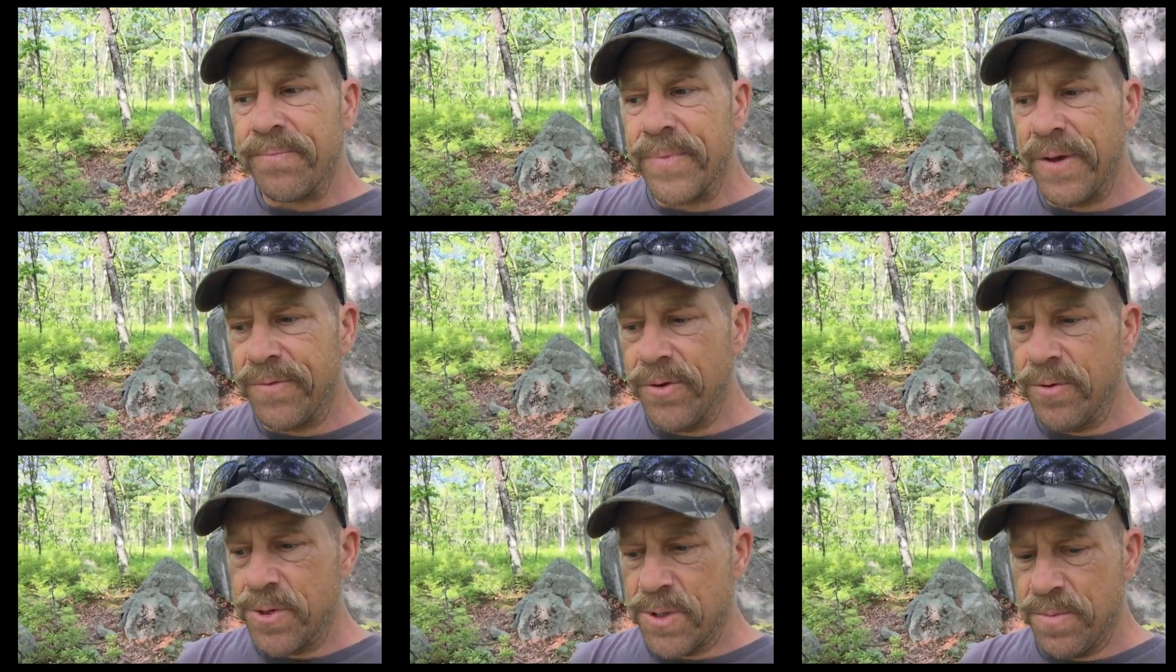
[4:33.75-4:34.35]
Have to
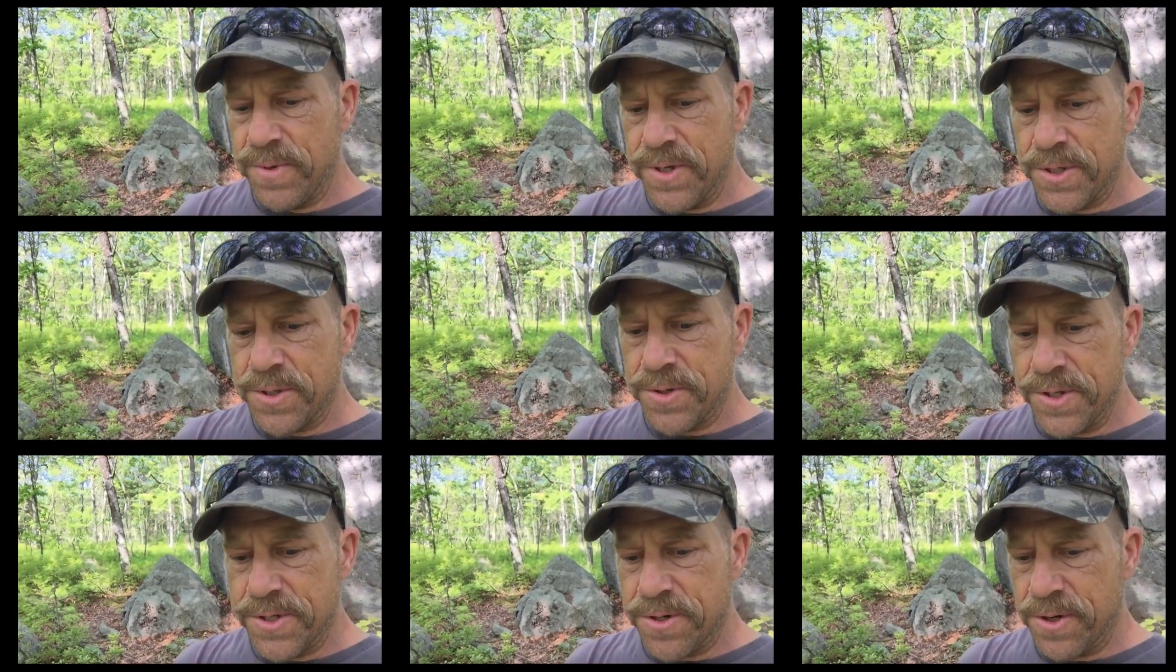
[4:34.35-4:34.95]
do some
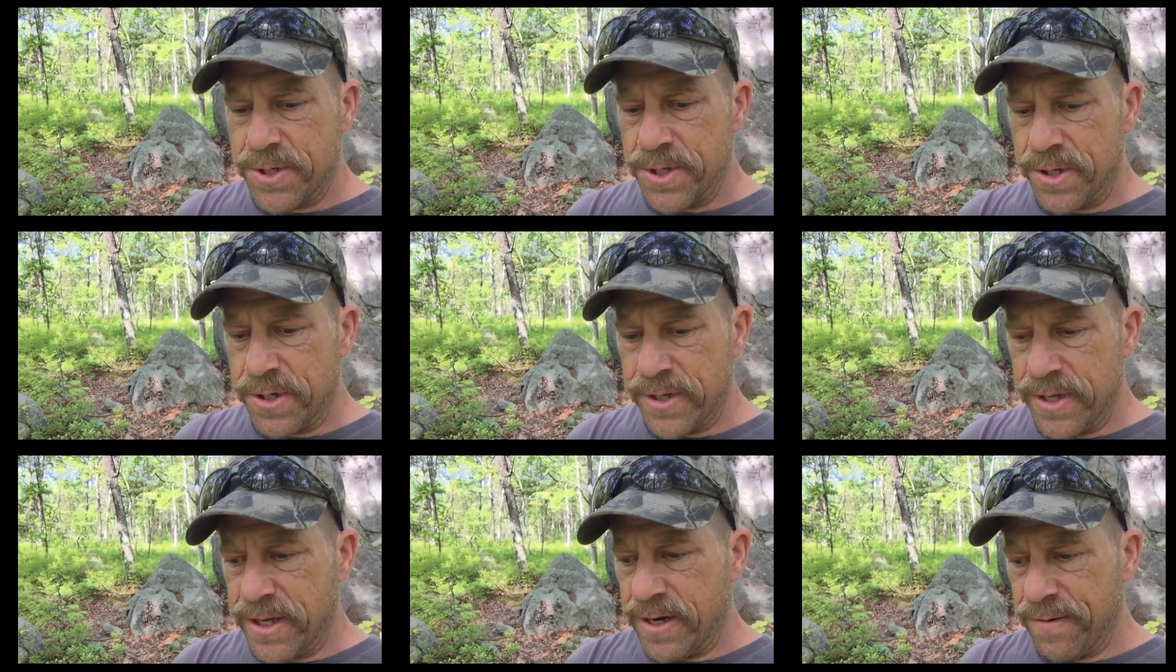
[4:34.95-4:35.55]
history searching
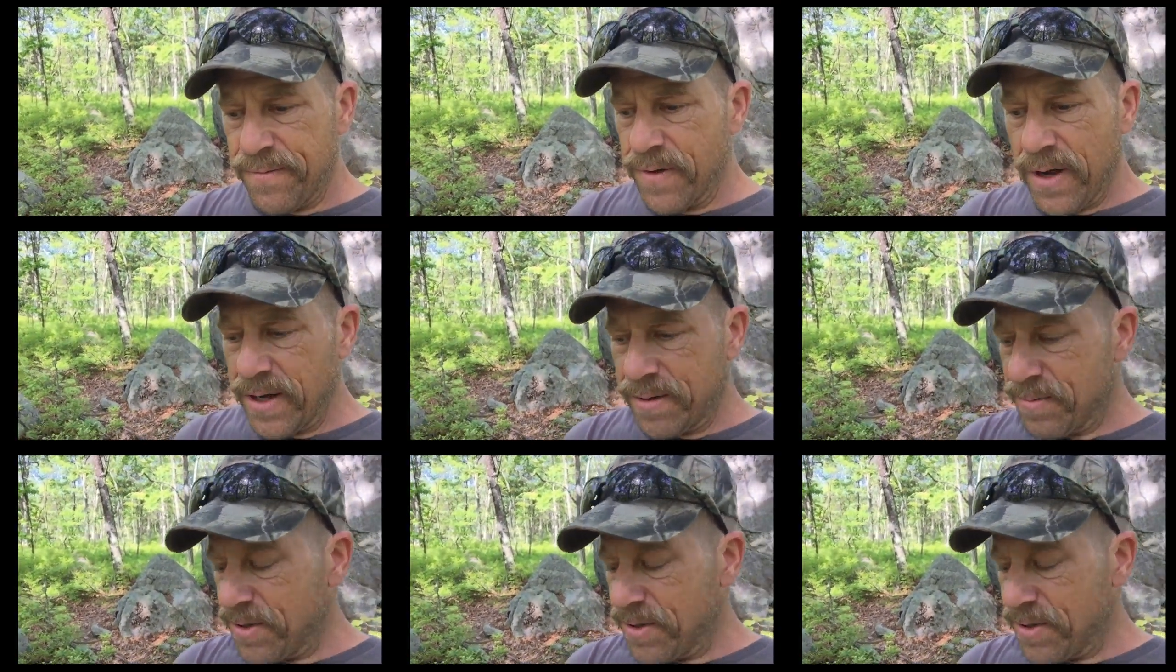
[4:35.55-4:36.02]
on that. I, I,